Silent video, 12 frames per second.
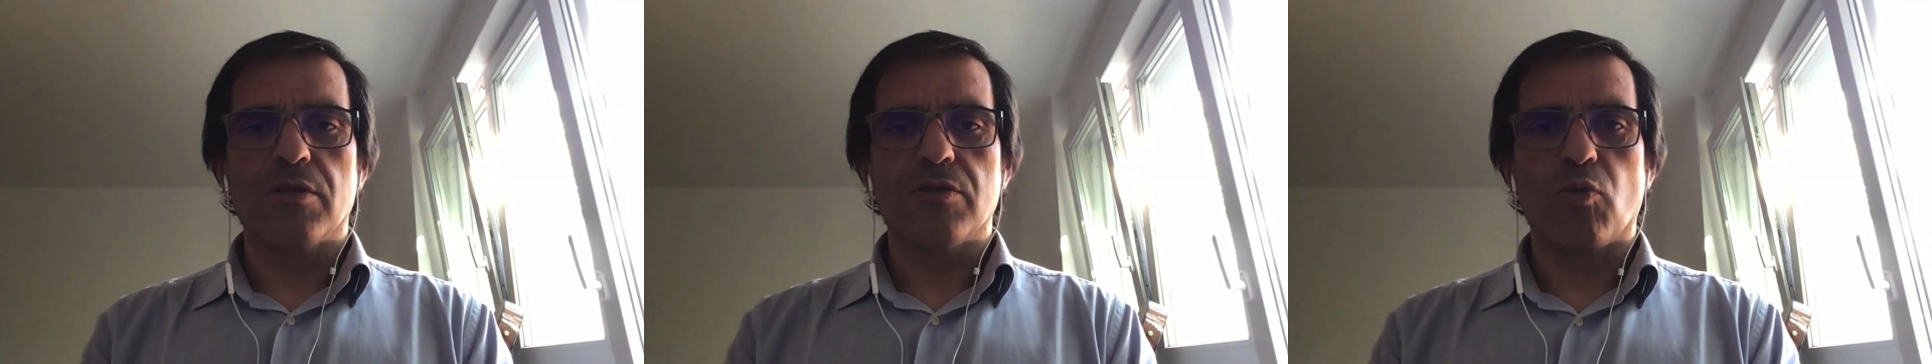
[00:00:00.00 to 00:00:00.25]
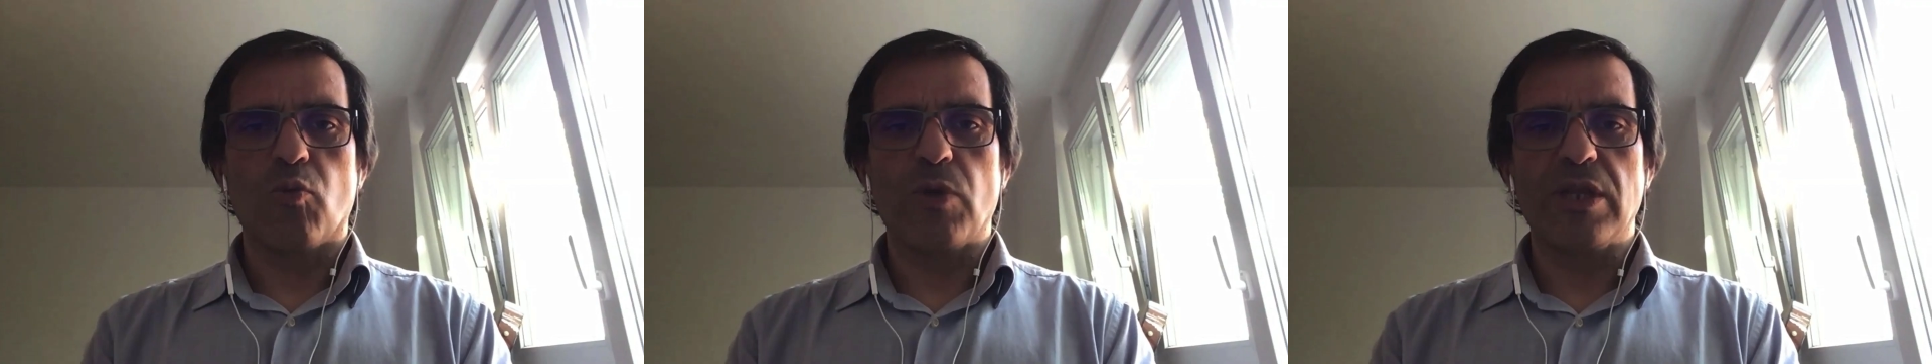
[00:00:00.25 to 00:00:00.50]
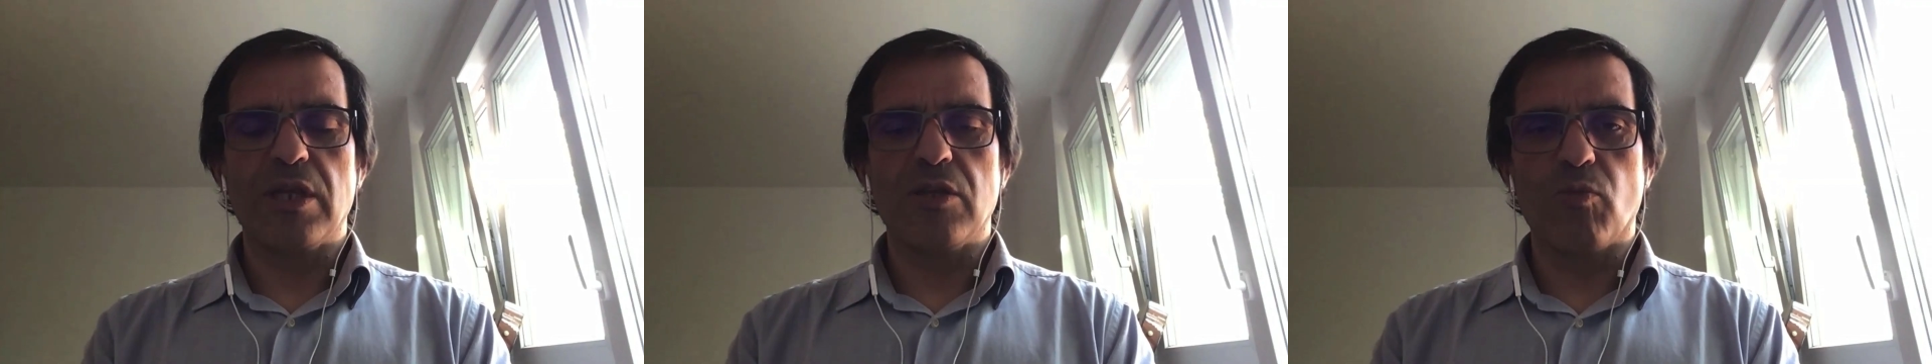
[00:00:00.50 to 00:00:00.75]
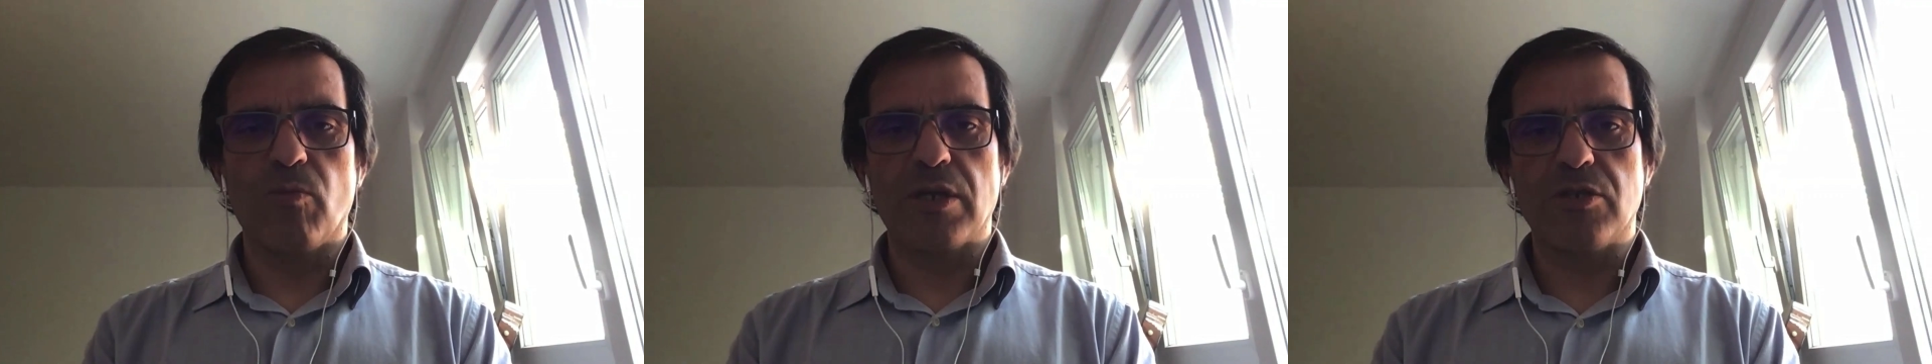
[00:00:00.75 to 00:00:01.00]
So we
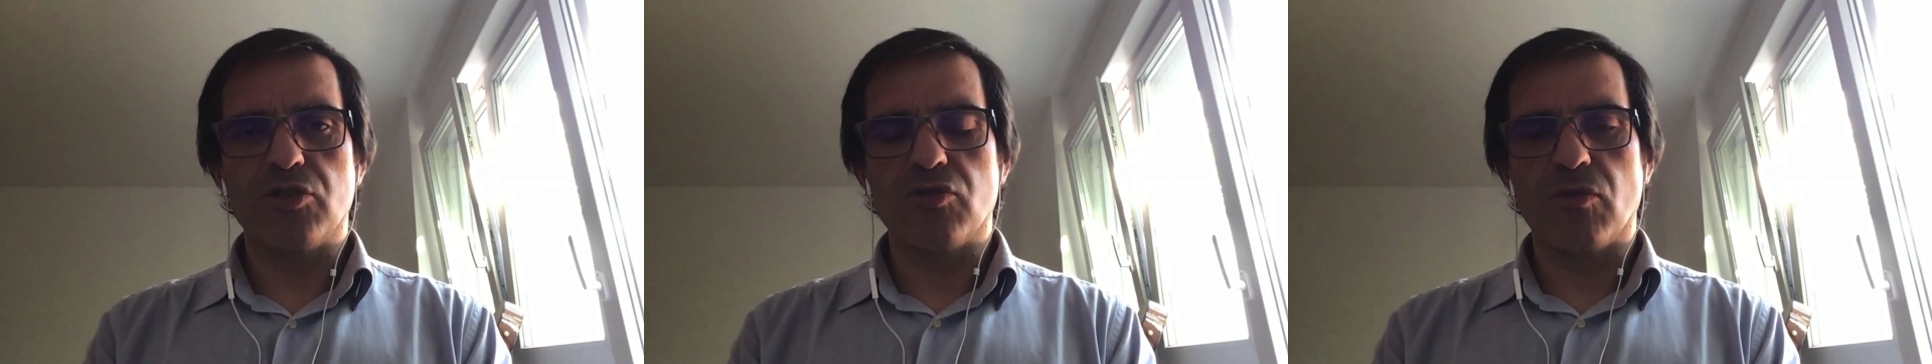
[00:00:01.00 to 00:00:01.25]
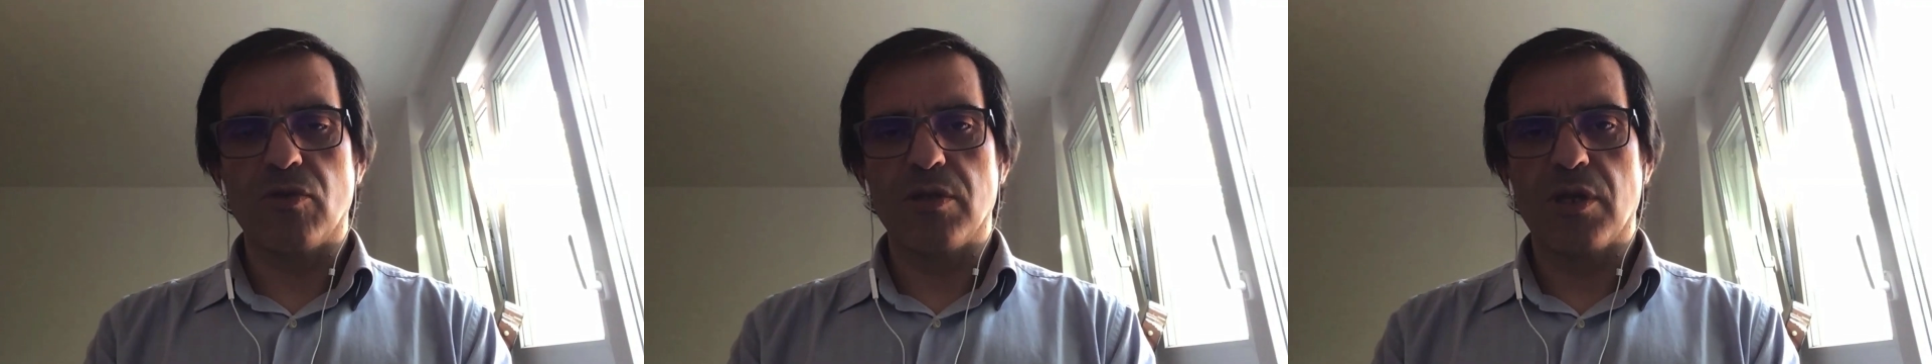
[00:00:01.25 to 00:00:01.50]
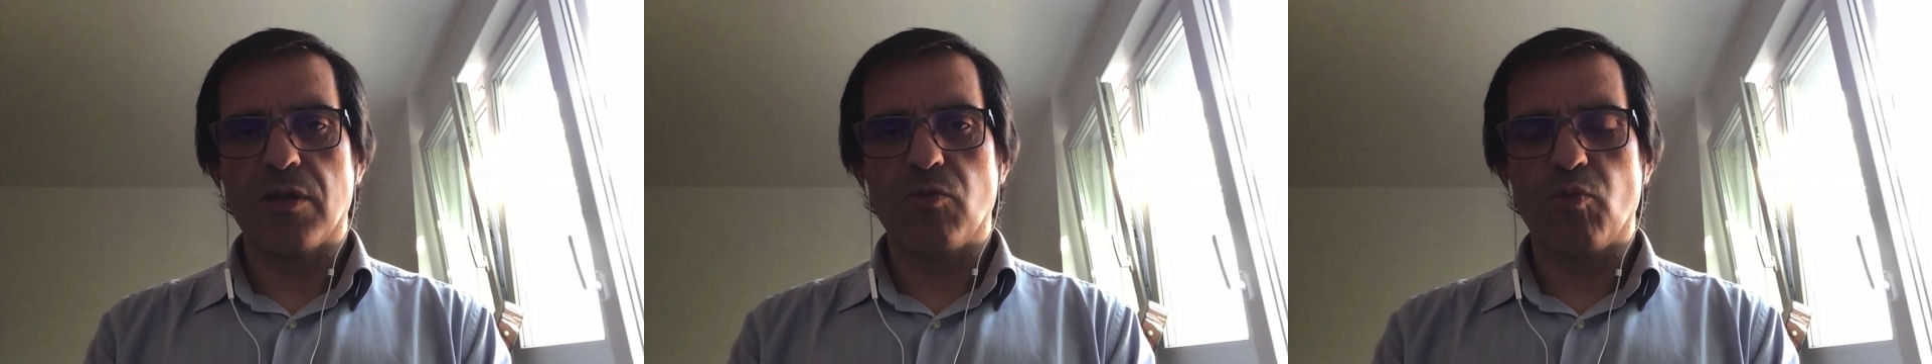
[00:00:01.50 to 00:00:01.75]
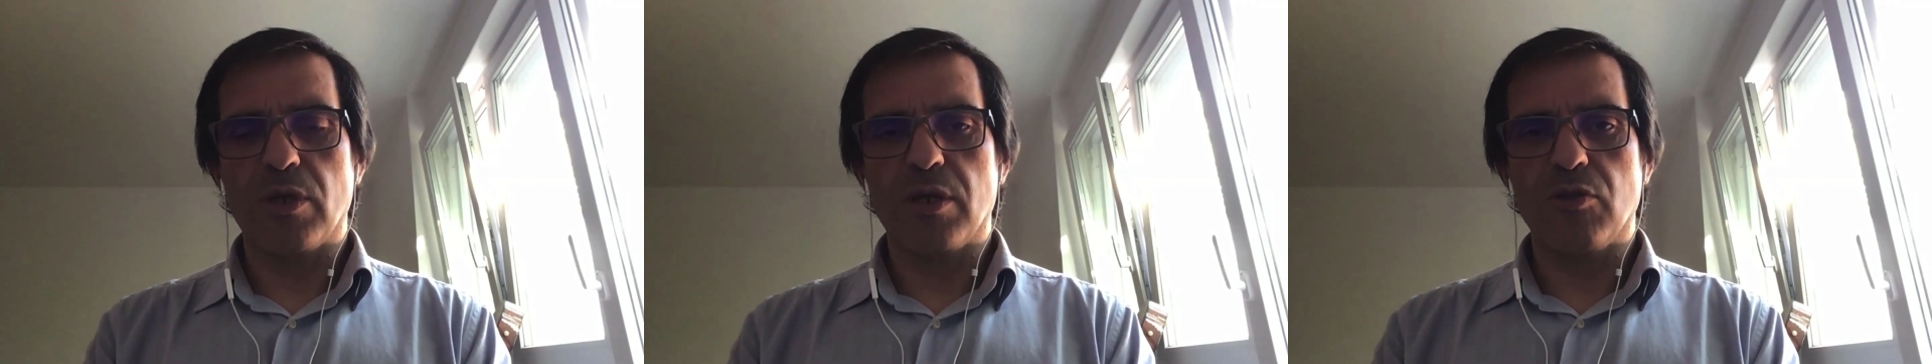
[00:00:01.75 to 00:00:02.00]
need to make sure
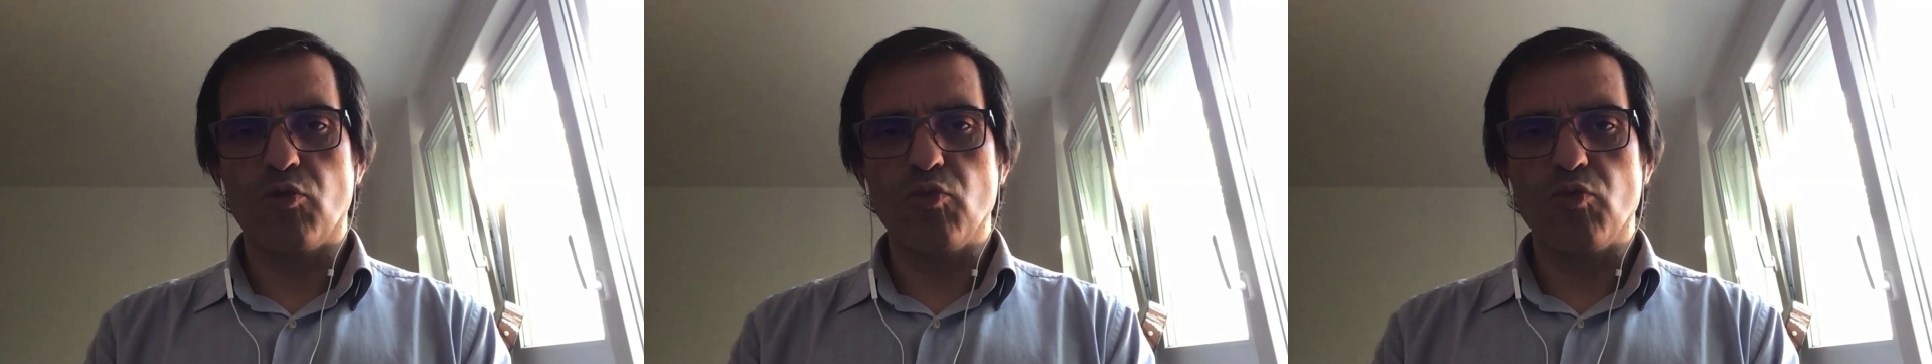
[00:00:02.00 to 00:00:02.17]
that we